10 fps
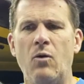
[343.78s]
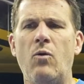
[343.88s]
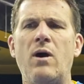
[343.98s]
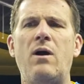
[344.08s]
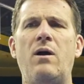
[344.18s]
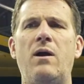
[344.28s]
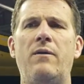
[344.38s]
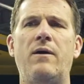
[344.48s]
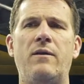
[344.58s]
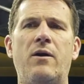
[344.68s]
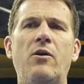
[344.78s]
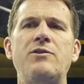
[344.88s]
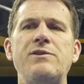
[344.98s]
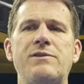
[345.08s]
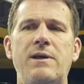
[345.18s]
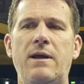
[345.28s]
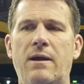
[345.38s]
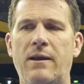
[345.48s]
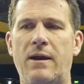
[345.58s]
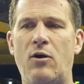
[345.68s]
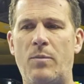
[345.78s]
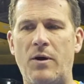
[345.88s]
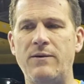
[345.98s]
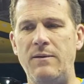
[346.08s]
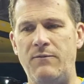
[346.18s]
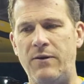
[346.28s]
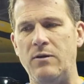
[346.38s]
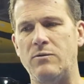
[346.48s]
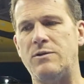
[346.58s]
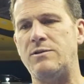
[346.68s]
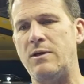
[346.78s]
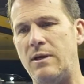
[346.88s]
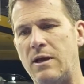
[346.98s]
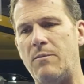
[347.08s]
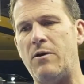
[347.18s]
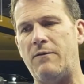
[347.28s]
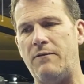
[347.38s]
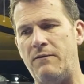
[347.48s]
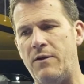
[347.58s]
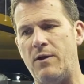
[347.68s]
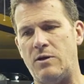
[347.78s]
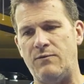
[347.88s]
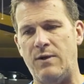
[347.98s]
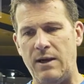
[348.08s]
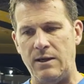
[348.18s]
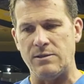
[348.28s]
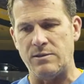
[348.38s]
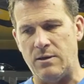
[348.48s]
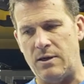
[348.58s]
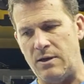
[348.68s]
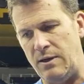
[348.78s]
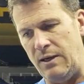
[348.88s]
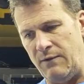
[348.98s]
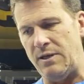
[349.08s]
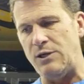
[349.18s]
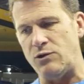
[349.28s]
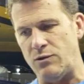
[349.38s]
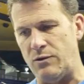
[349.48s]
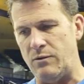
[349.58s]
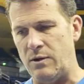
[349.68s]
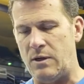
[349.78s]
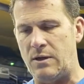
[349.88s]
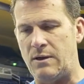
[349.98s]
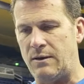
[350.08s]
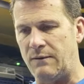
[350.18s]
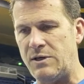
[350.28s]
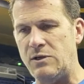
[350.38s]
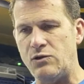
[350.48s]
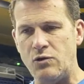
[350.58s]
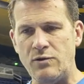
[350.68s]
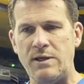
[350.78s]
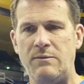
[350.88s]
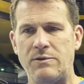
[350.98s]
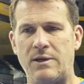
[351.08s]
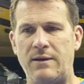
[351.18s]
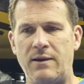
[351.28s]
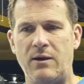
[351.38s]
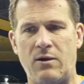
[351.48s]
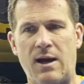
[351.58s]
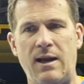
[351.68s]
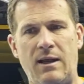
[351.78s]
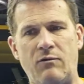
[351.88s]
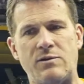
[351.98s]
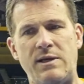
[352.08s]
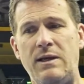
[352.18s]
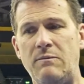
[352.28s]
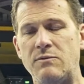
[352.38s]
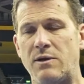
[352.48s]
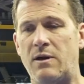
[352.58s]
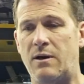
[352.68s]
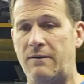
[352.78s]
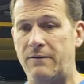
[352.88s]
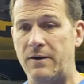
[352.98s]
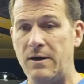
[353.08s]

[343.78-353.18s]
Well, the urgency that I hope our team feels is that coming off of the Las Vegas Invitational, of seeing two teams that I think are high-level teams, of,